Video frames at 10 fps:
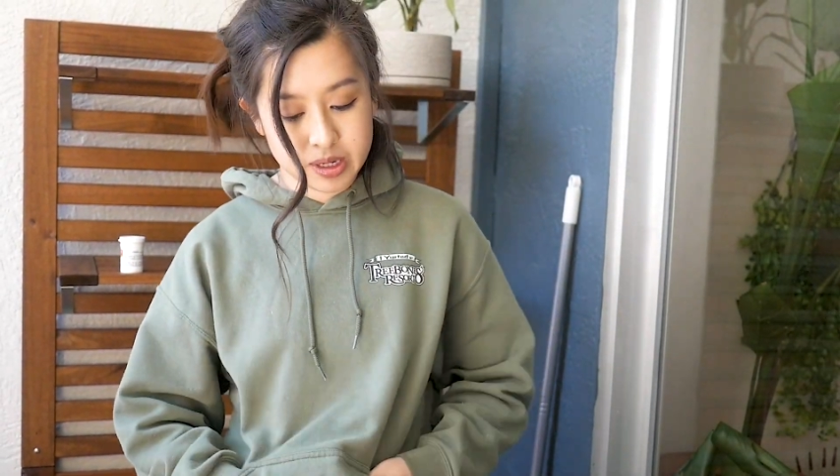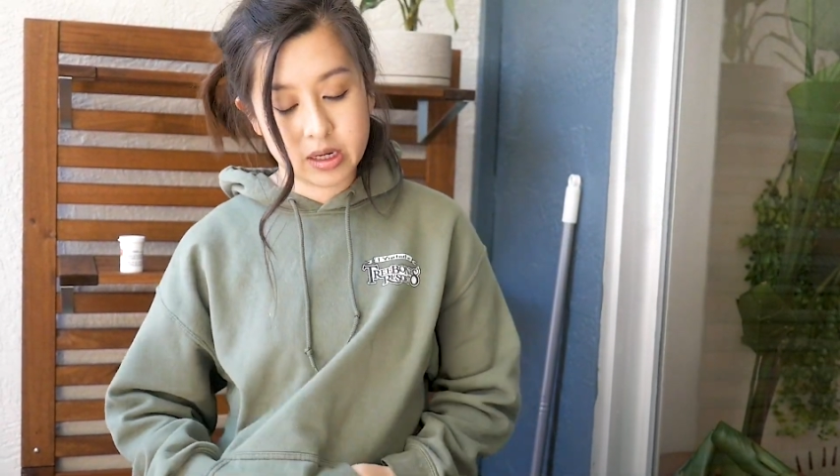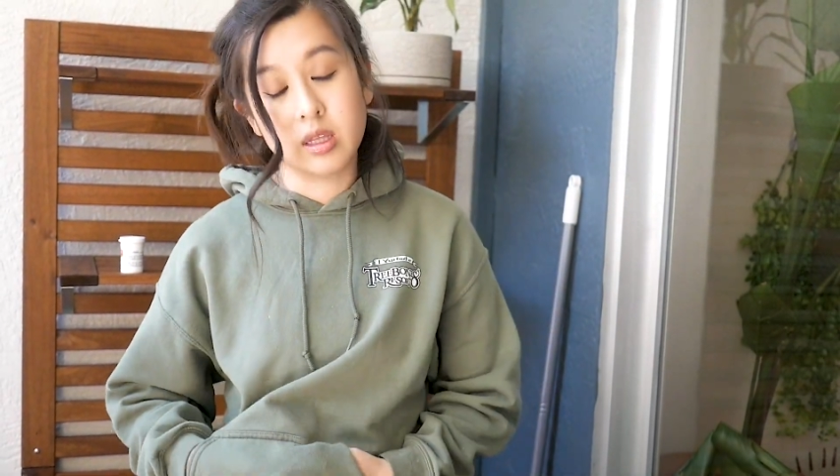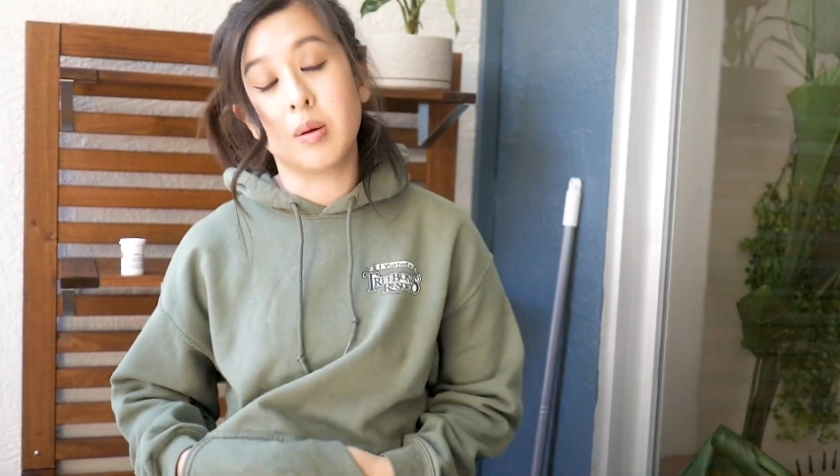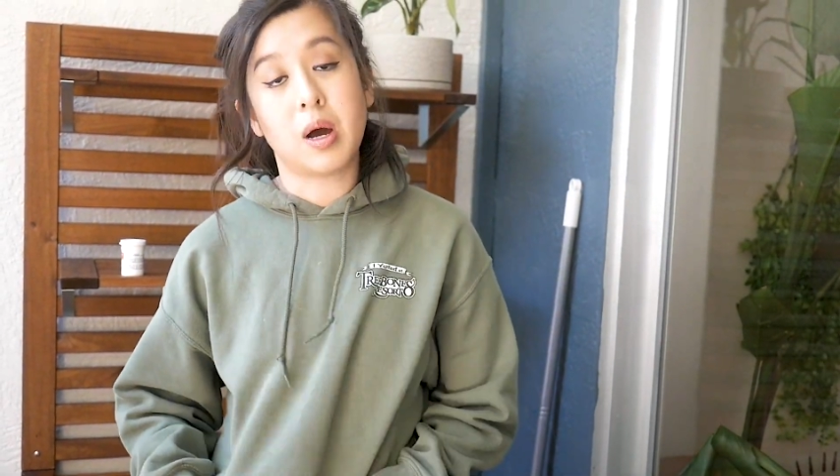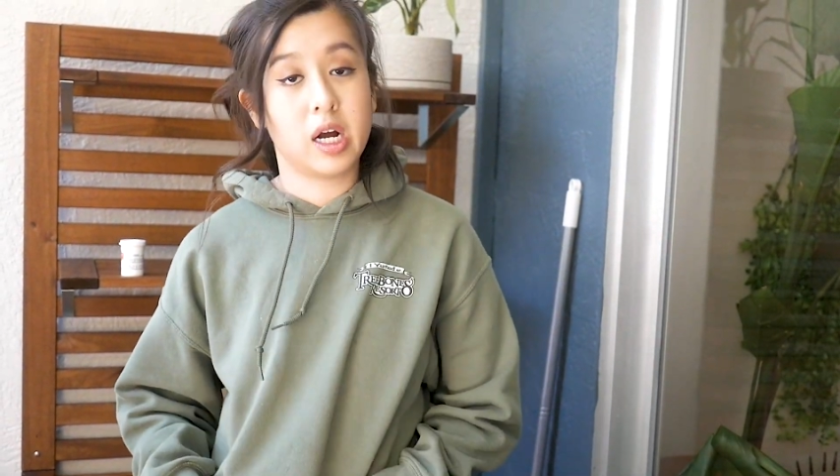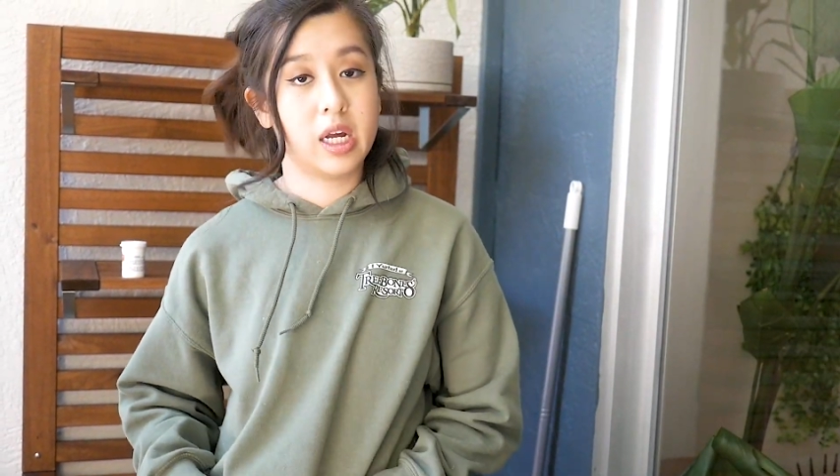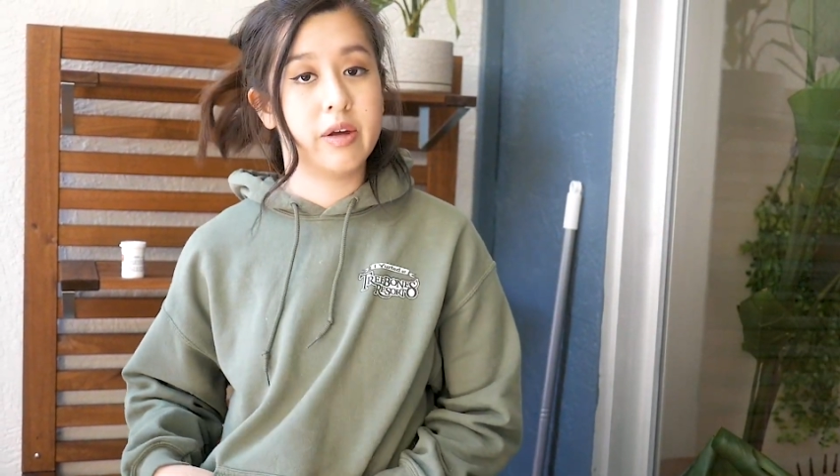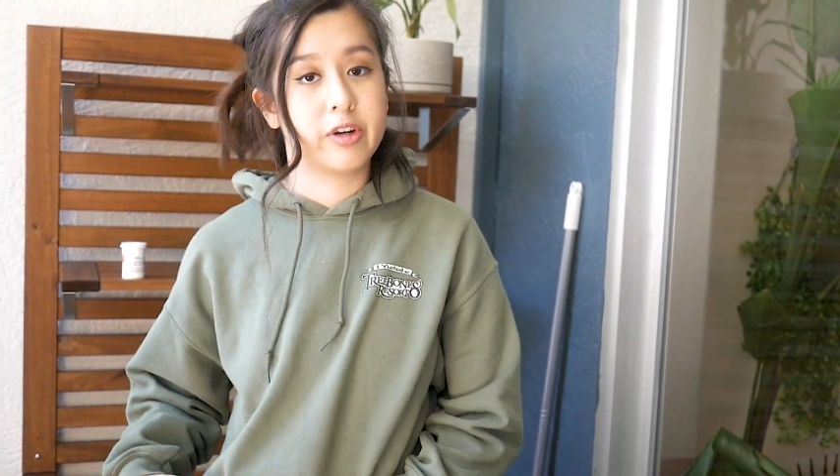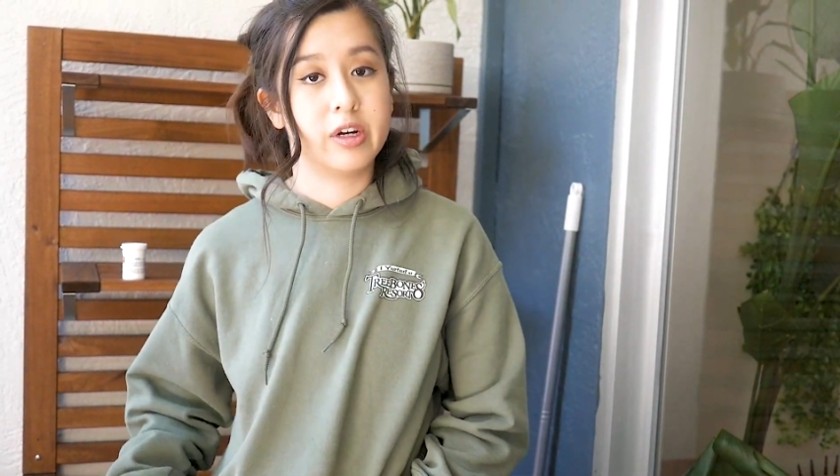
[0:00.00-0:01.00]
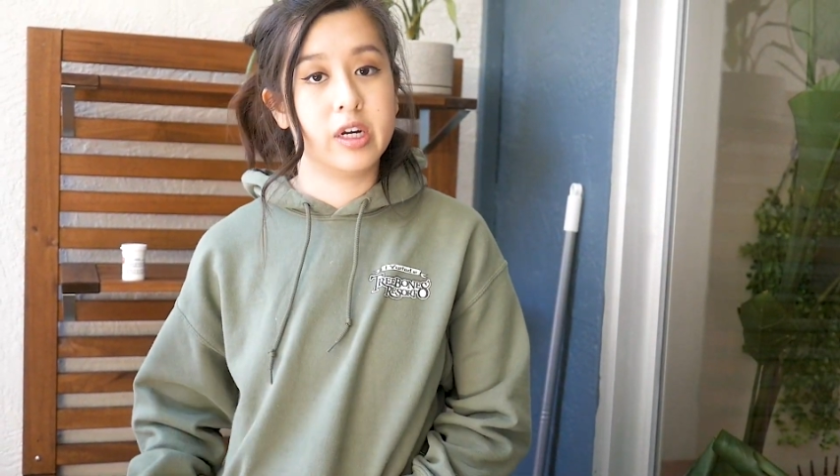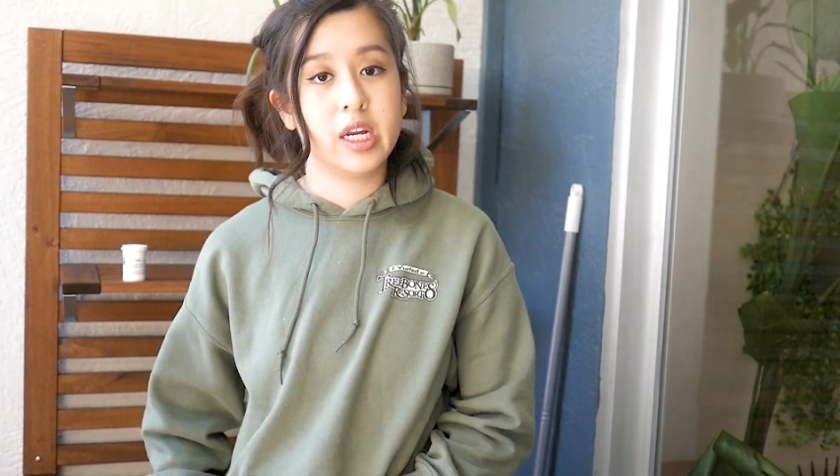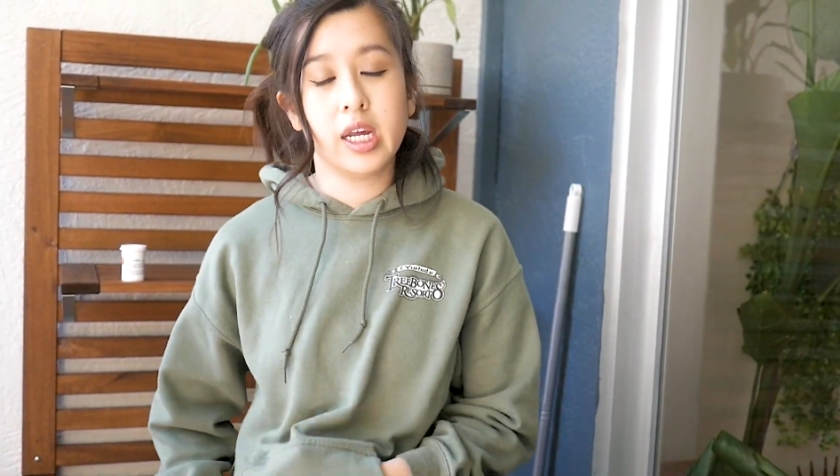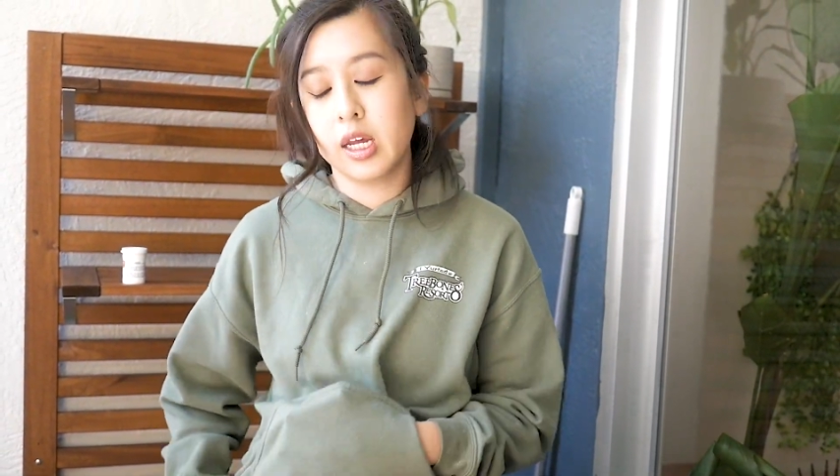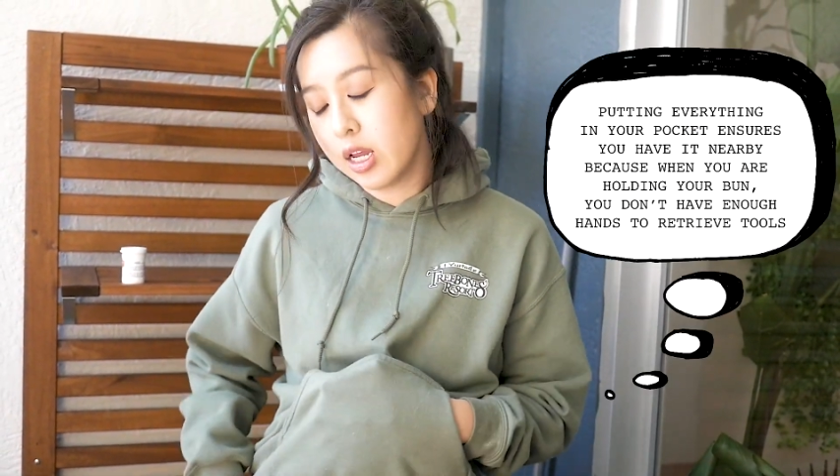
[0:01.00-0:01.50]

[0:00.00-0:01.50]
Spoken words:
in the pocket of your hoodie,